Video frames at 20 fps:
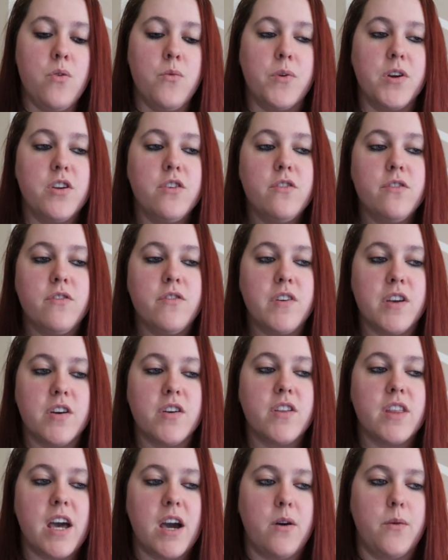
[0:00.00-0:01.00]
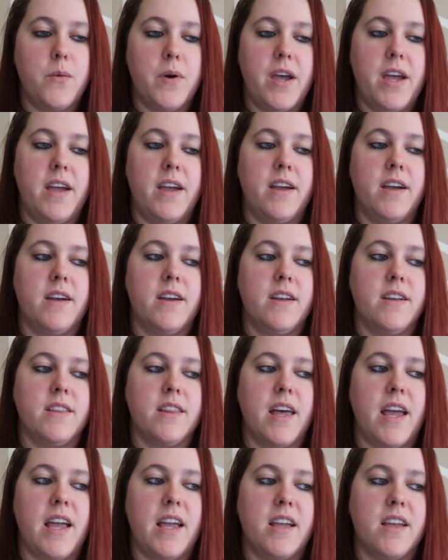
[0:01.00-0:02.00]
when you feel that way
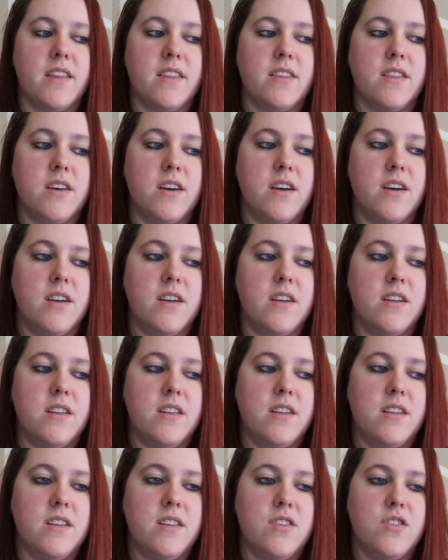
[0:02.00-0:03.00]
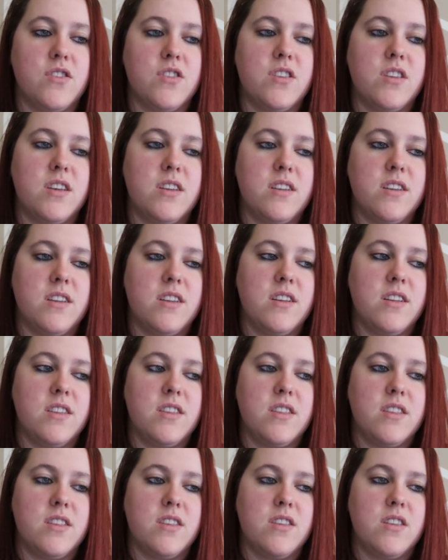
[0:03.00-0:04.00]
like the just
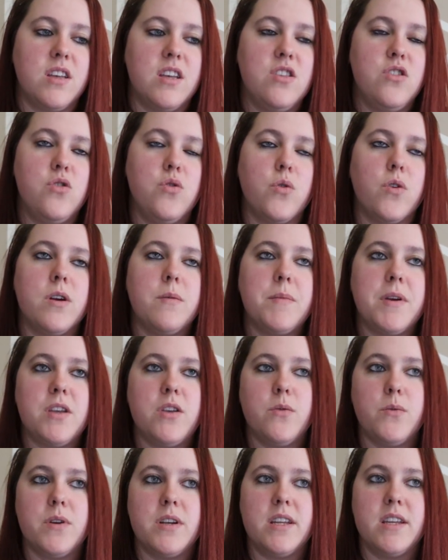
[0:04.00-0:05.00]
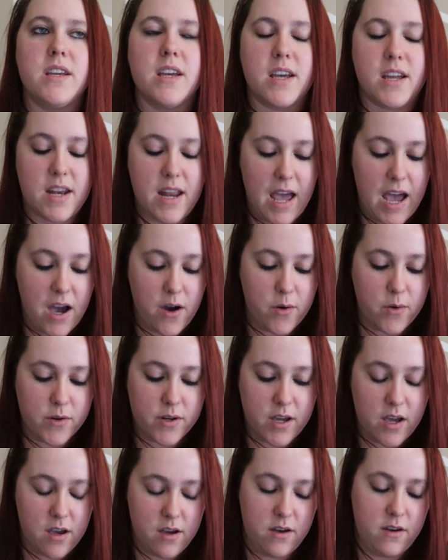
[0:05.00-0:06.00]
enjoyment you would get
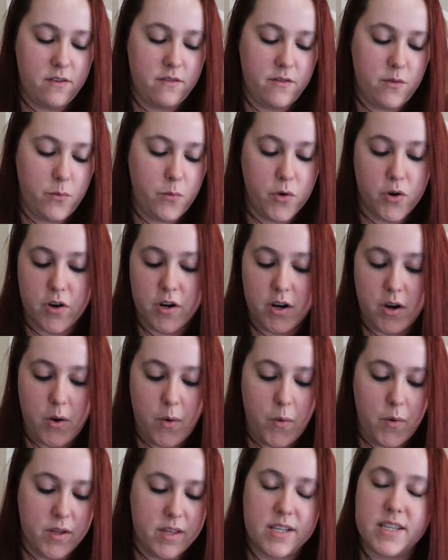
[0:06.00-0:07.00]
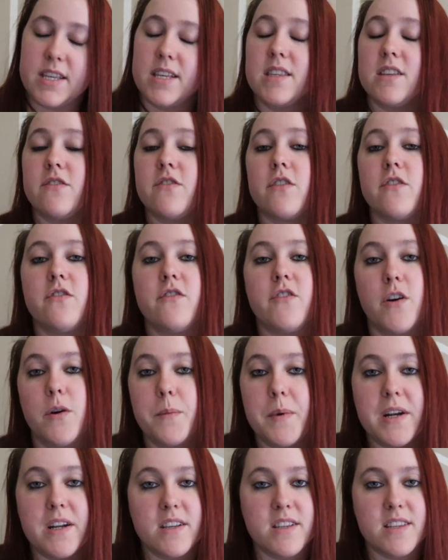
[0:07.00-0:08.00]
out of work or the sense of
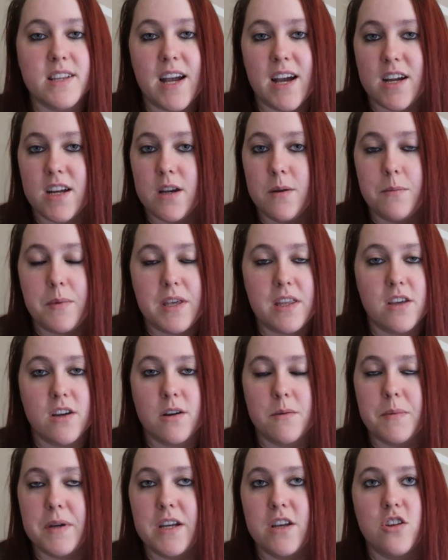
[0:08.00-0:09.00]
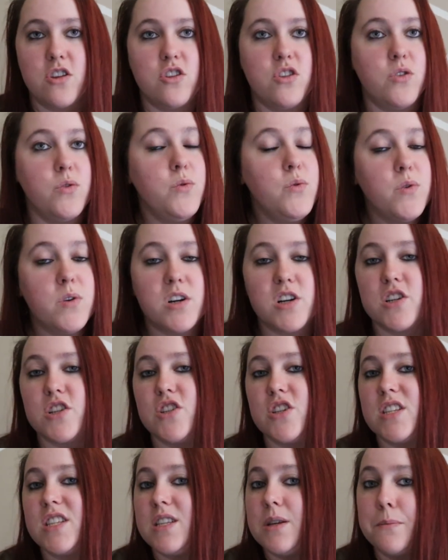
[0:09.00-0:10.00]
fulfillment is not going to be there because you are
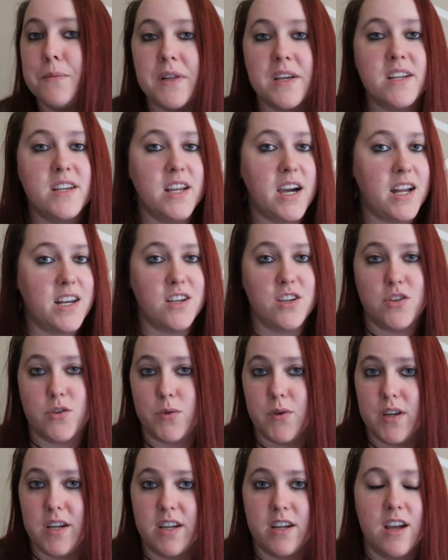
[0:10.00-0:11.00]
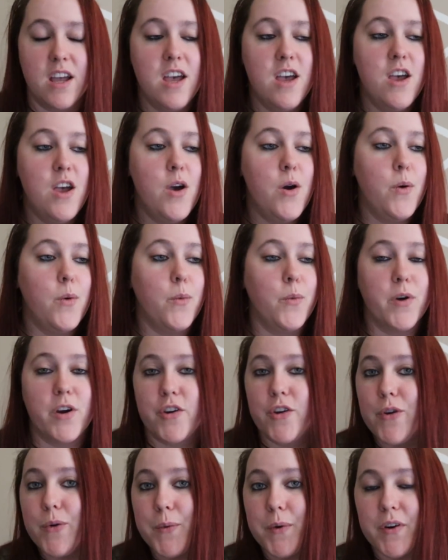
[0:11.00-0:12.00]
just simply not enjoying
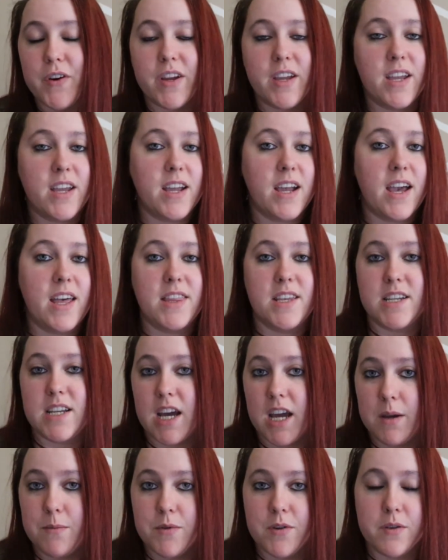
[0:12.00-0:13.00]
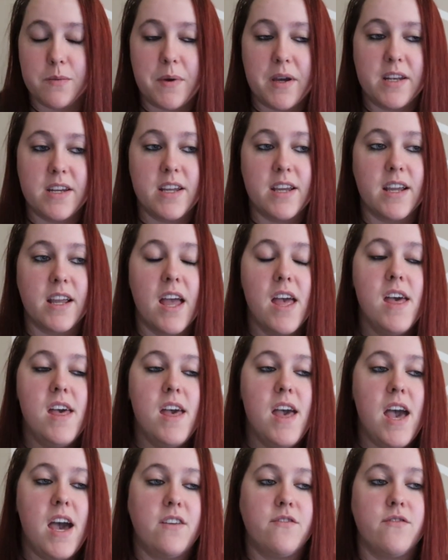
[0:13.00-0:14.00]
where you're working and the time you're spending.
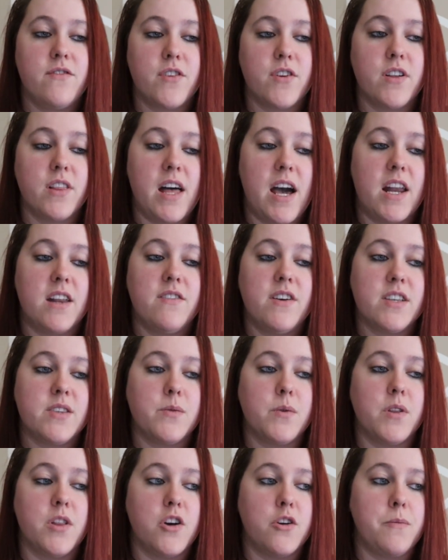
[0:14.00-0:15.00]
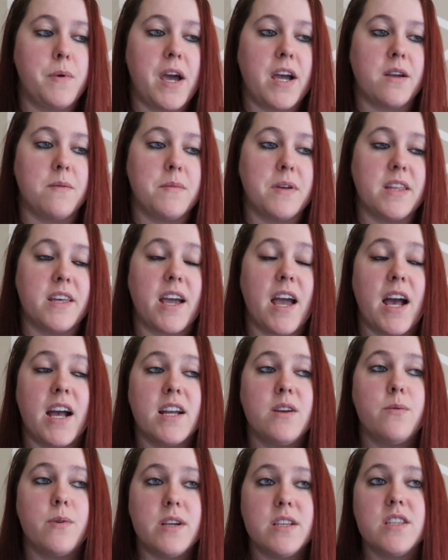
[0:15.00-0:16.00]
And for a lot of us, we'll look back and be like,
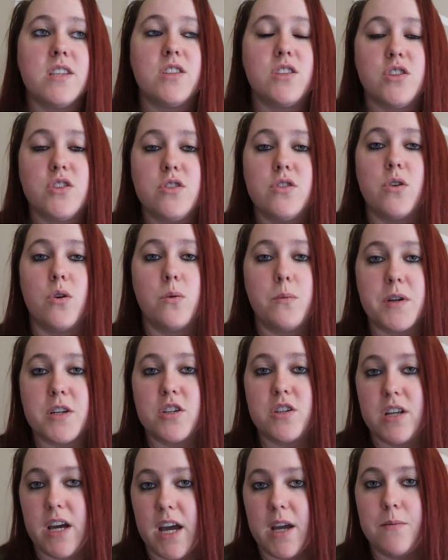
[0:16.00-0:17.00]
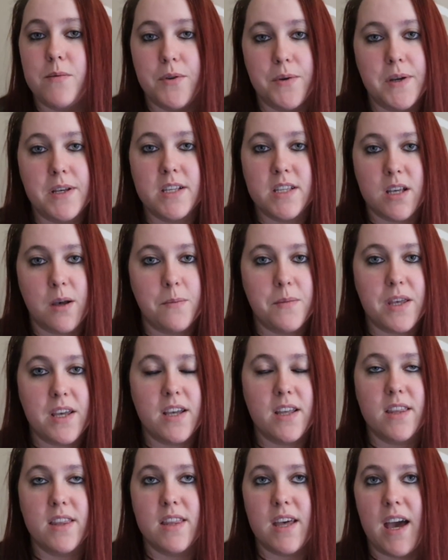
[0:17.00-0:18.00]
I wasted so much time doing
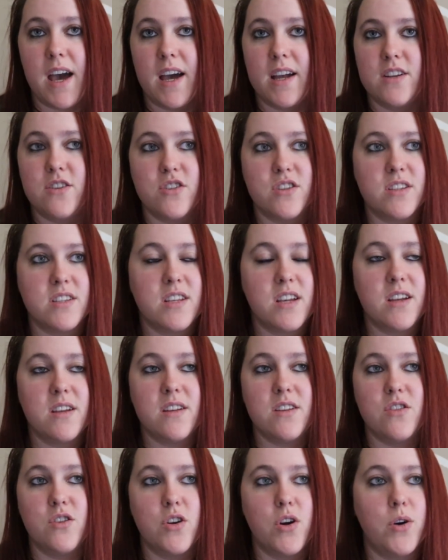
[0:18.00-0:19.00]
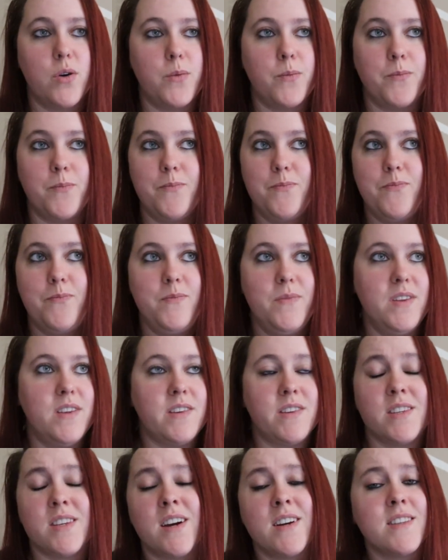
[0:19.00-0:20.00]
something that just, you know,
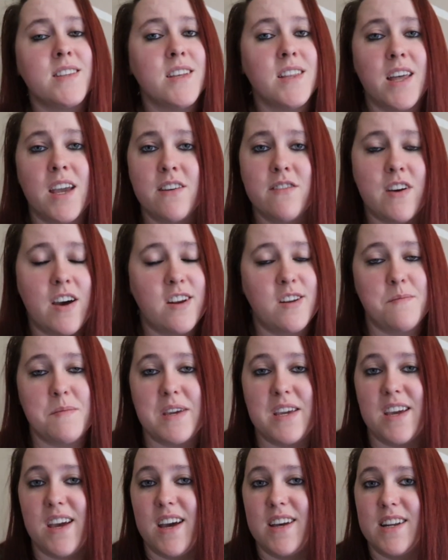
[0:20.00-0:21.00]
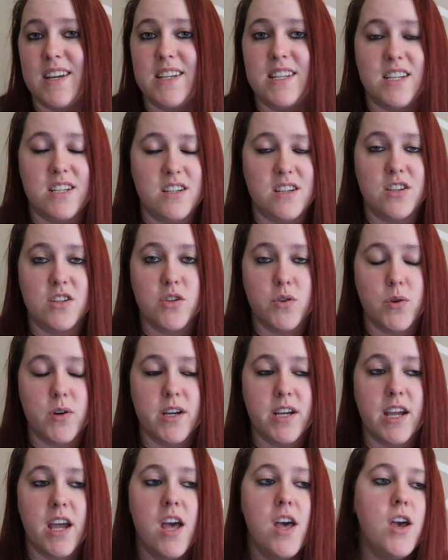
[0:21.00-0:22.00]
sucked the life out of me and I didn't
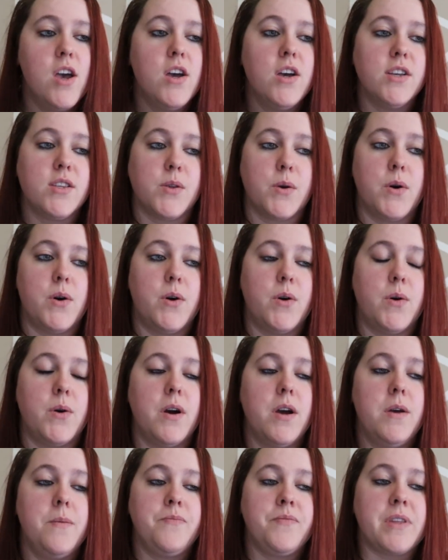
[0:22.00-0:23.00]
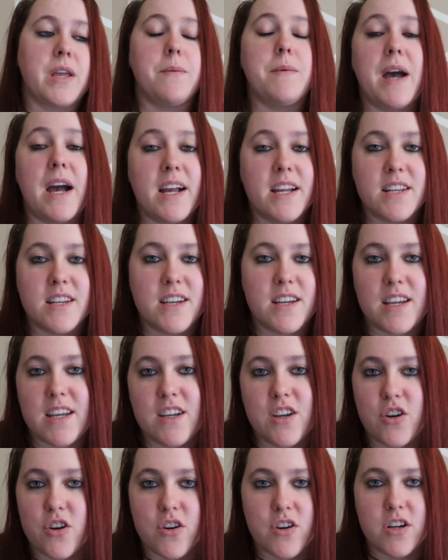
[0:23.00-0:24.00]
enjoy. So I'm not
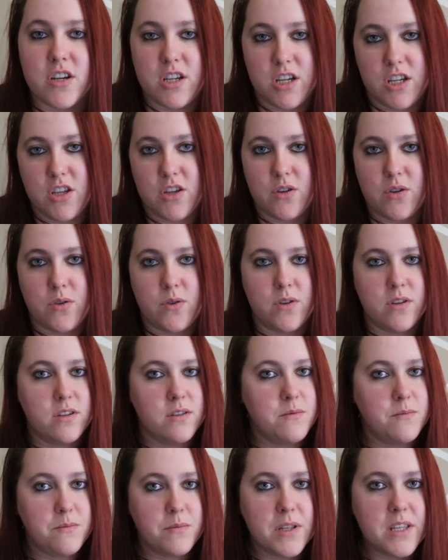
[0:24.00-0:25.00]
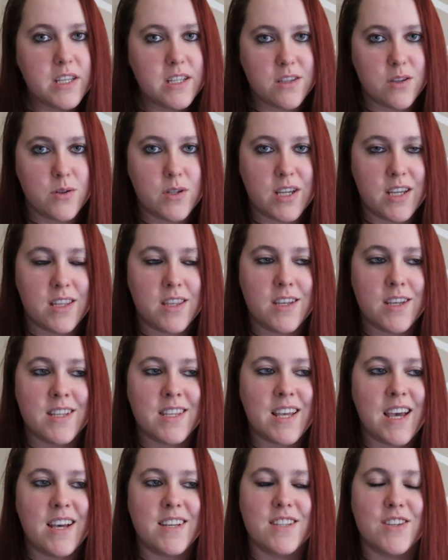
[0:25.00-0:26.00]
encouraging you. Please don't take
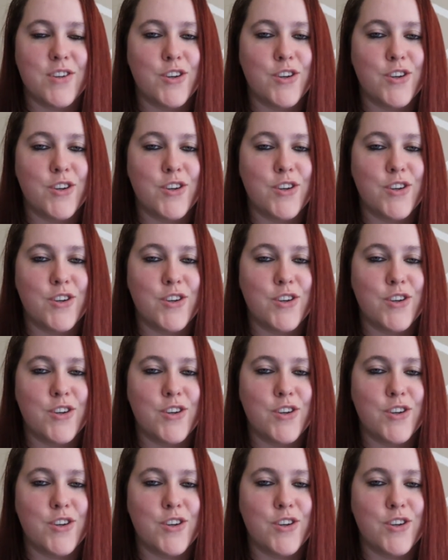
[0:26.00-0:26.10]
this as